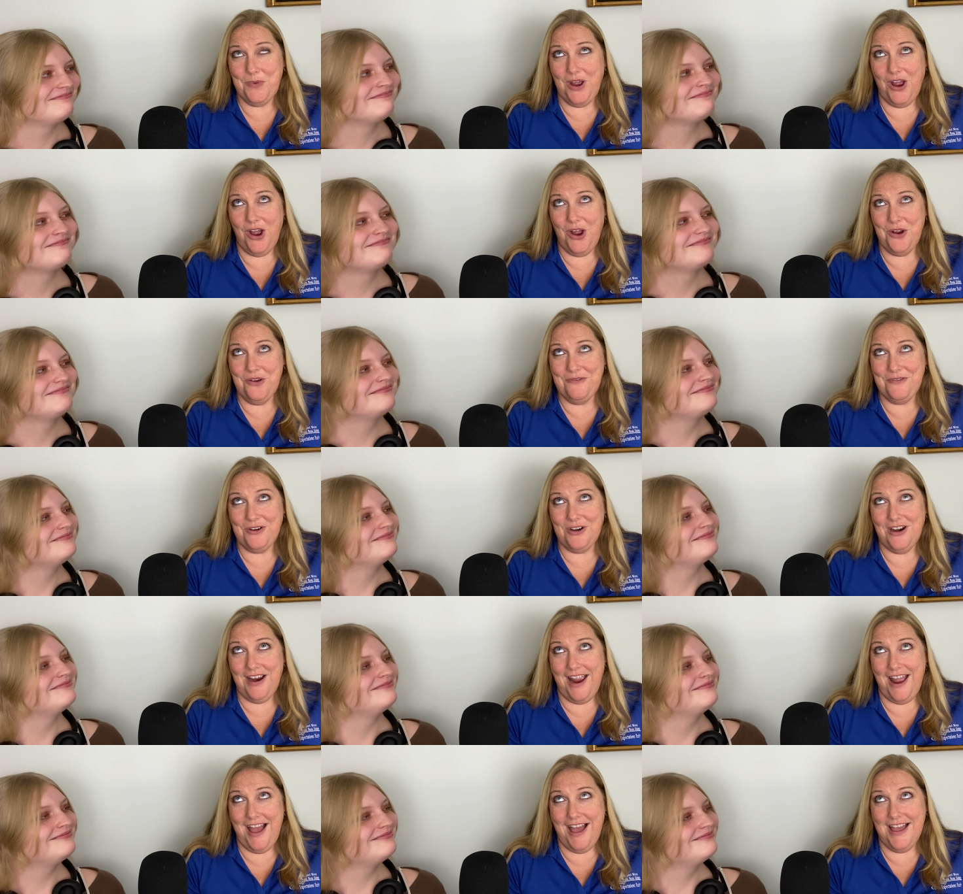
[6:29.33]
Speaker 1: but
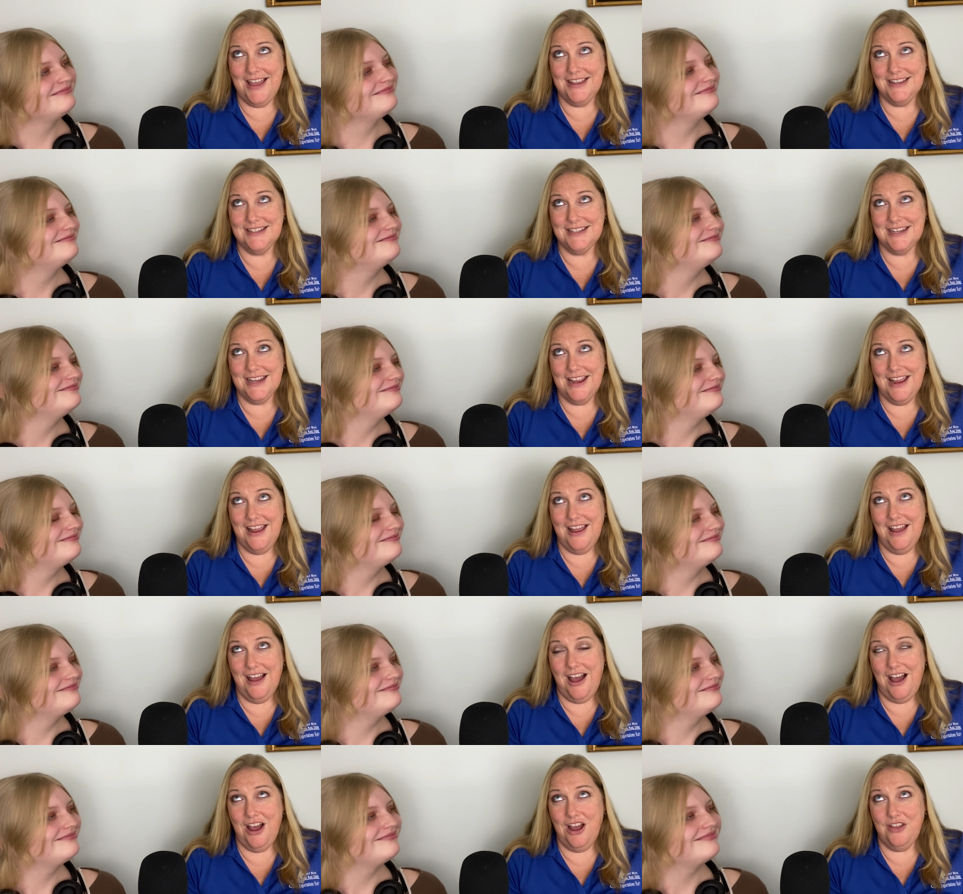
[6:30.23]
over at
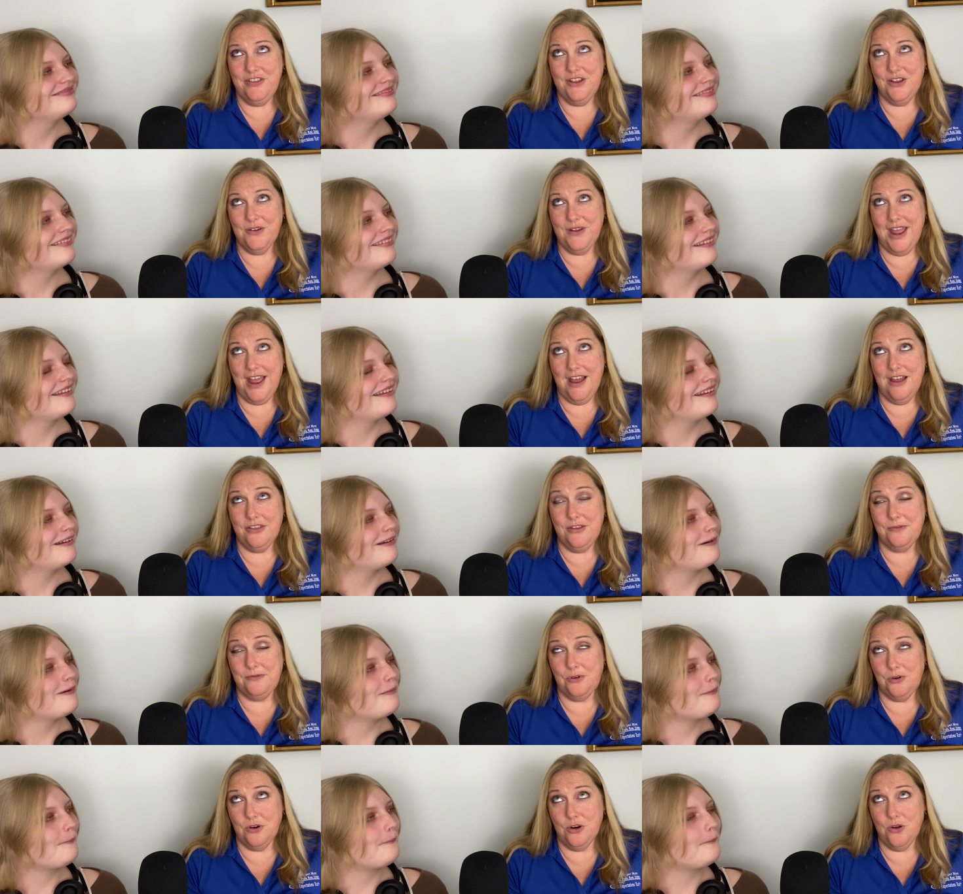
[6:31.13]
uh, the, the
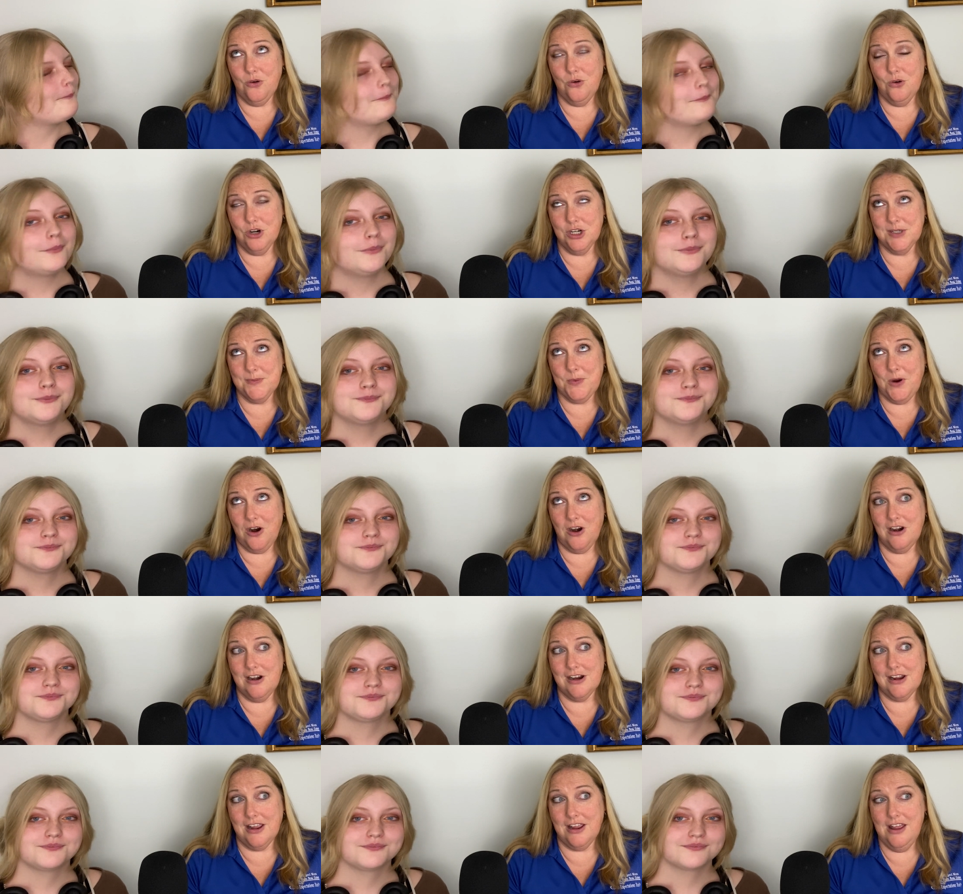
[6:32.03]
Florida Horse
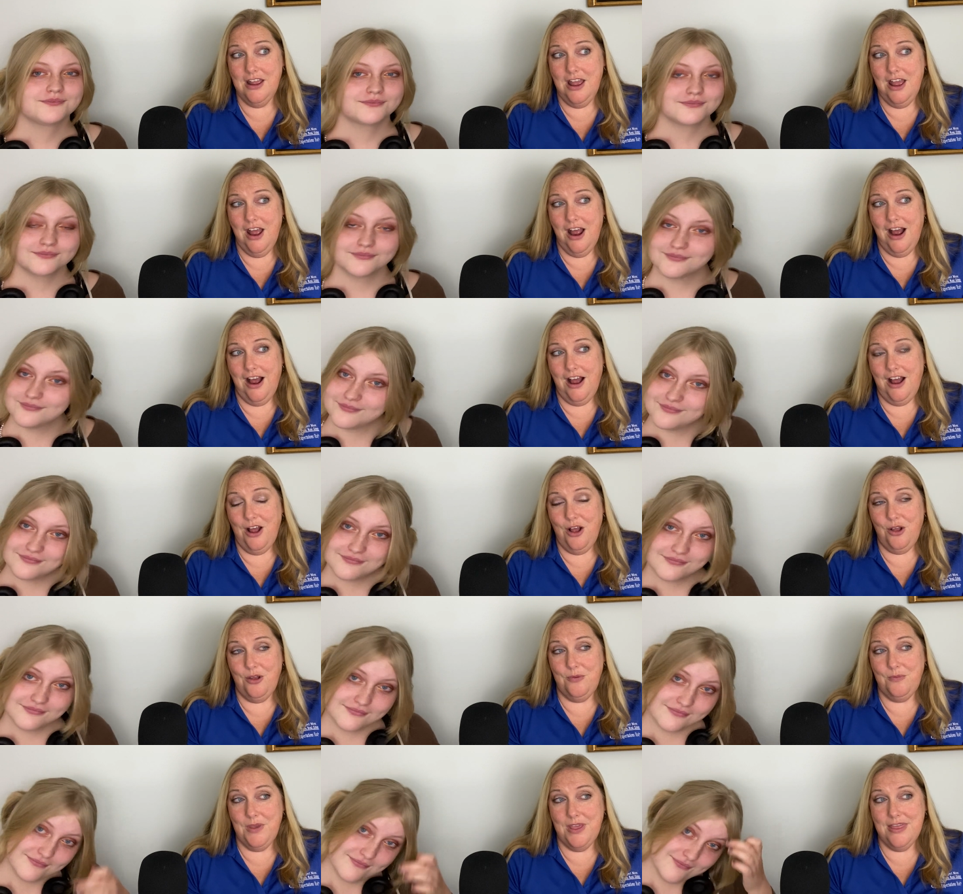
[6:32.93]
Park.
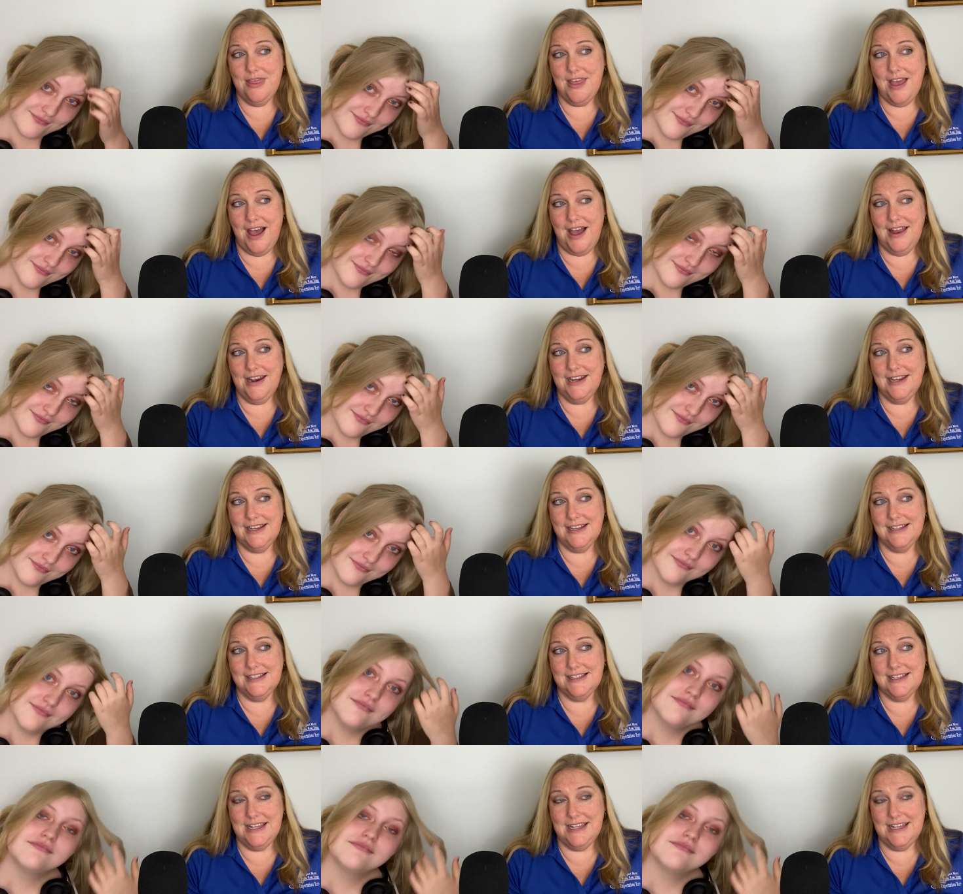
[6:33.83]
Um, that is